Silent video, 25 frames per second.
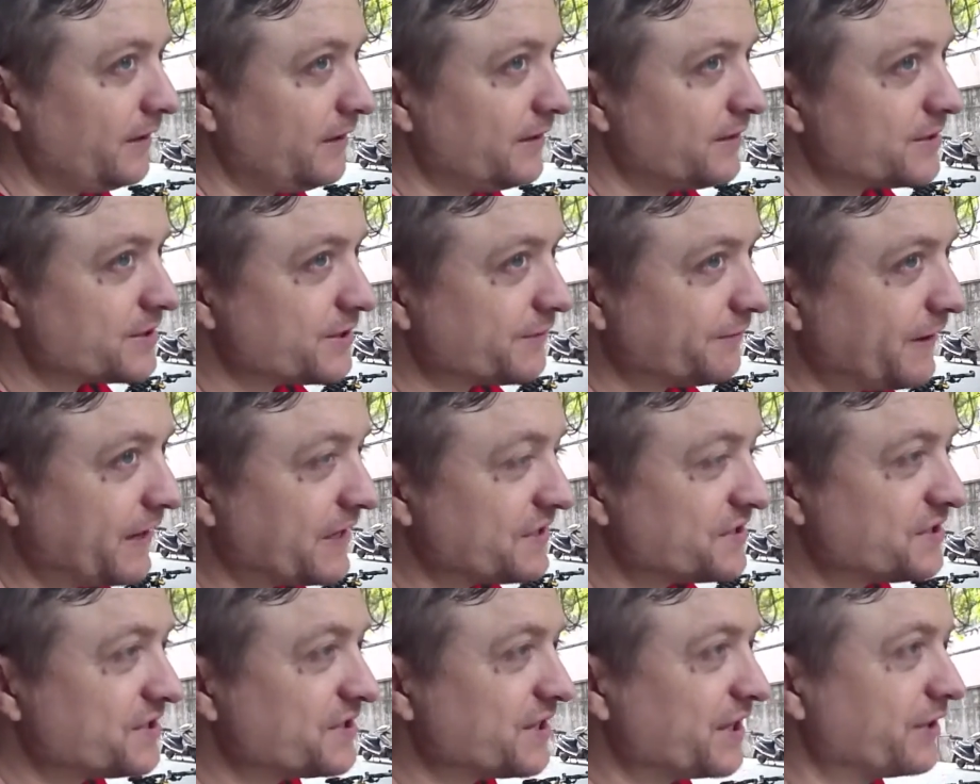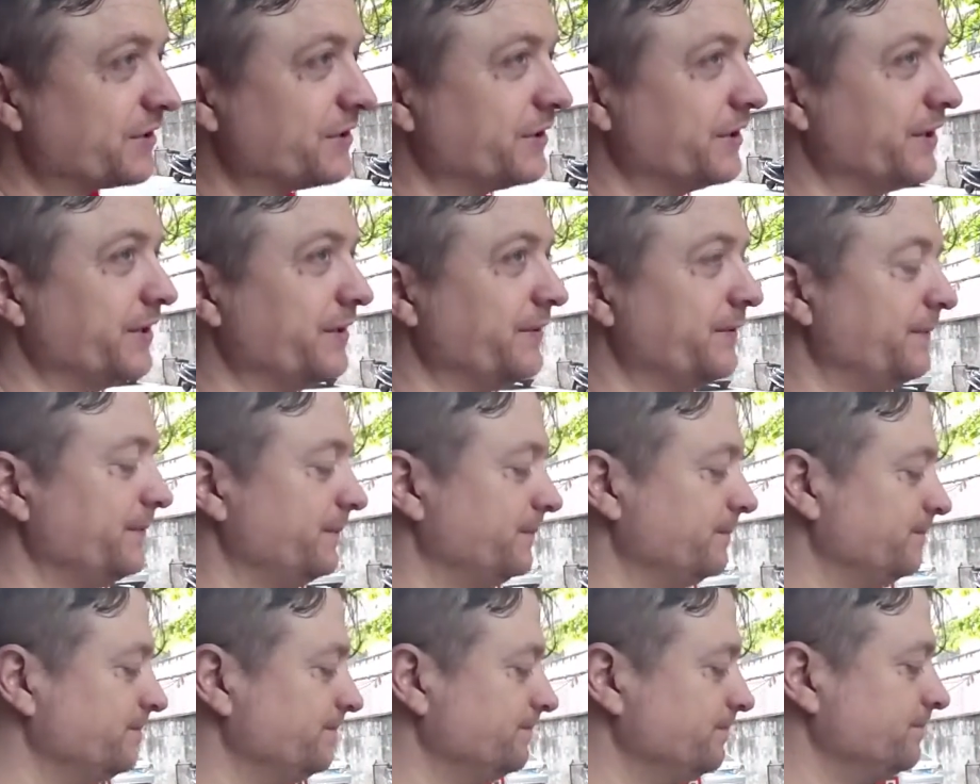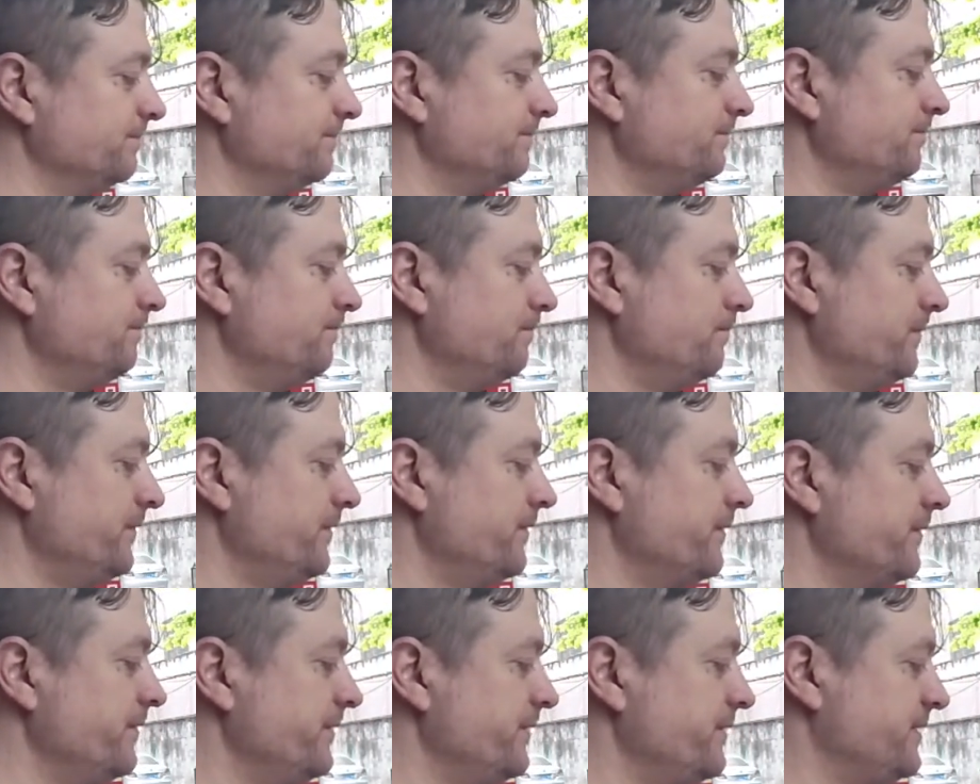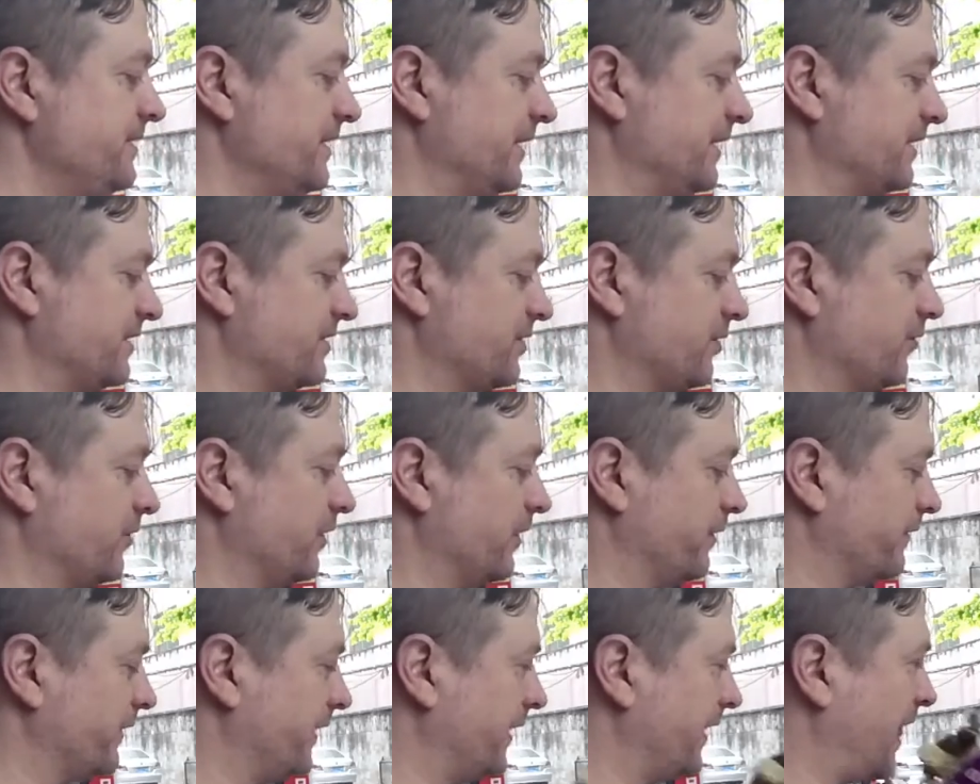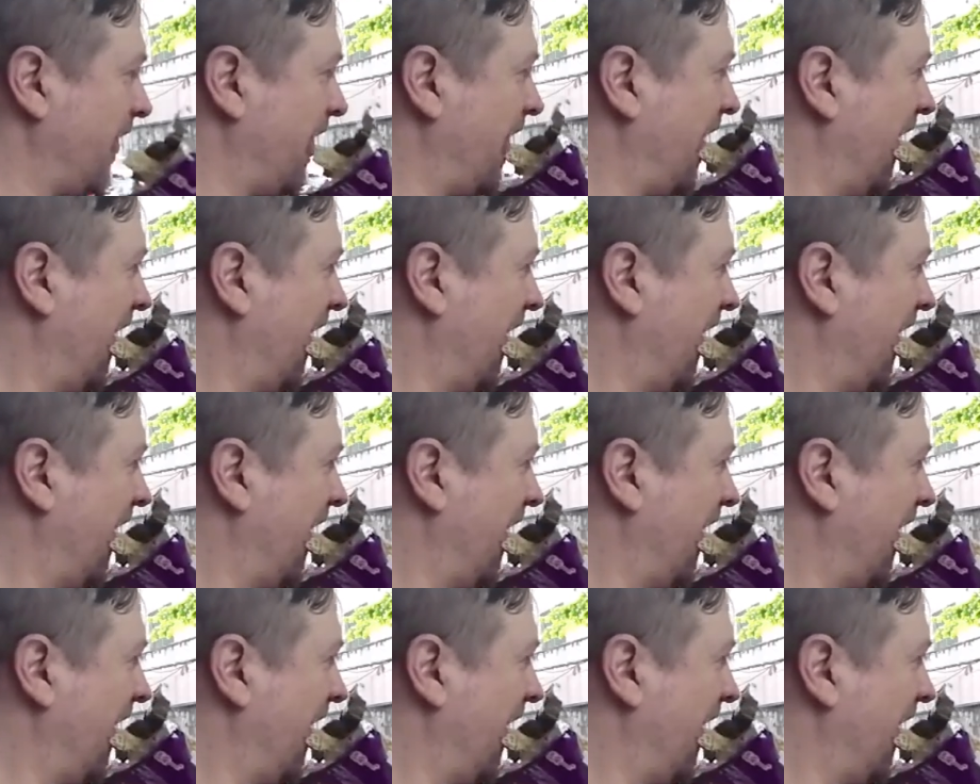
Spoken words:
as fast as I could to get to work, right?